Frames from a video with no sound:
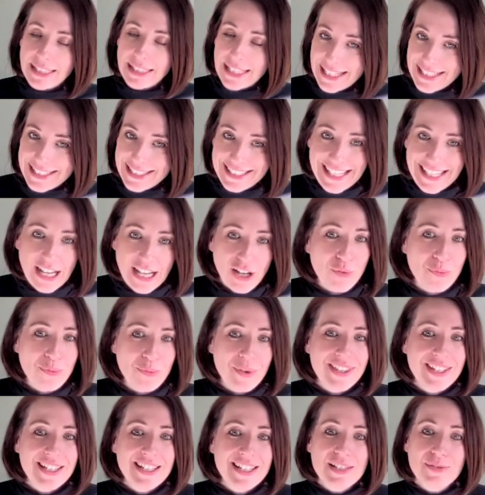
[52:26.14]
let's get
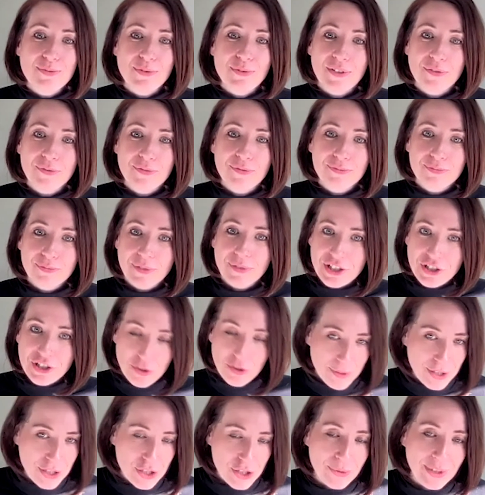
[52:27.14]
on with this, we
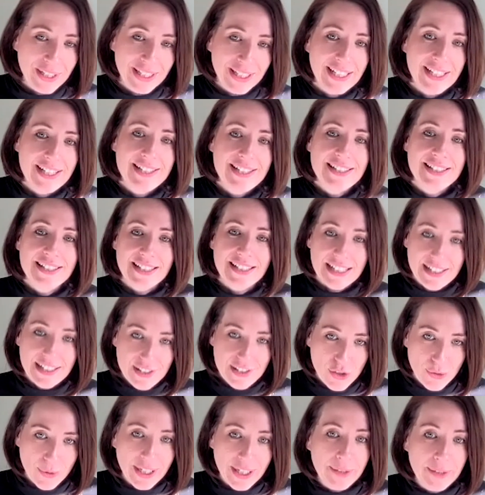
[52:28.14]
should be doing this,
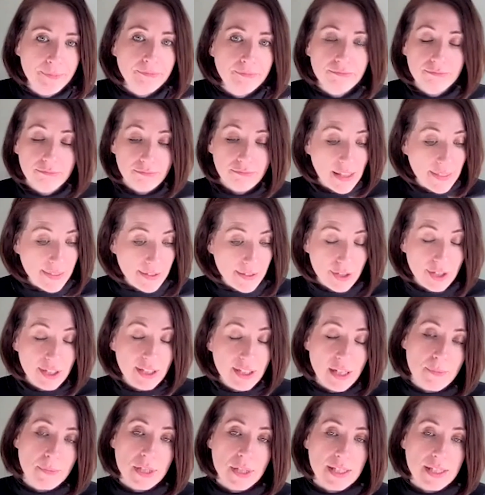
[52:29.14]
let's do it. And there
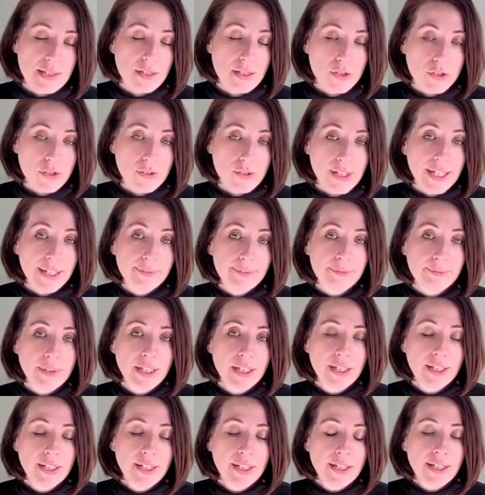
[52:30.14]
are companies that do that.
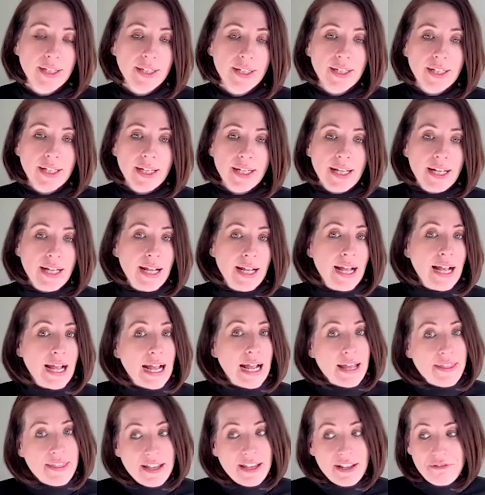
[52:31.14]

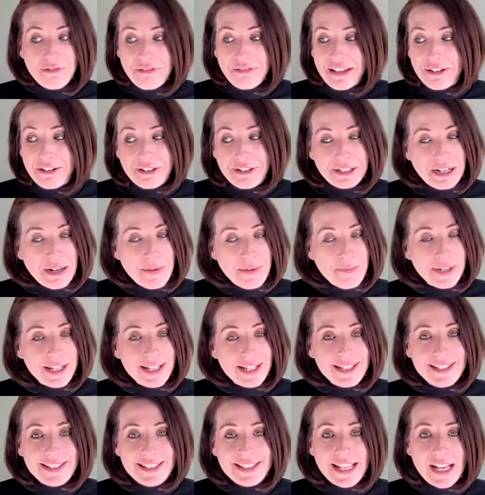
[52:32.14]
And then there are
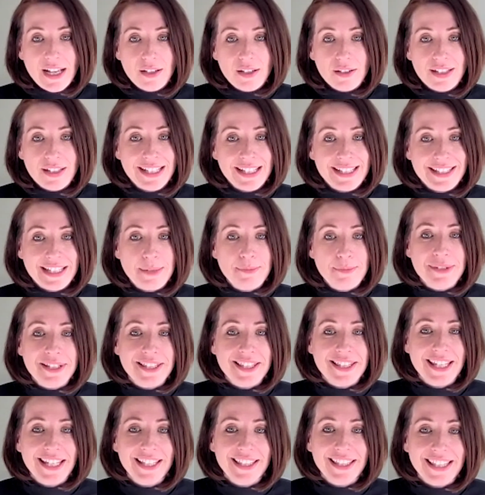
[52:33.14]
companies that
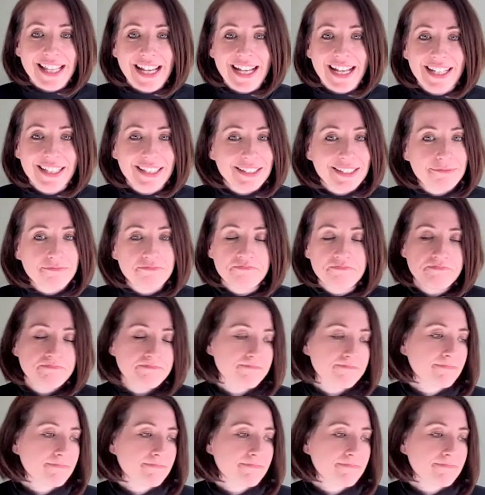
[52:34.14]
seem to think that,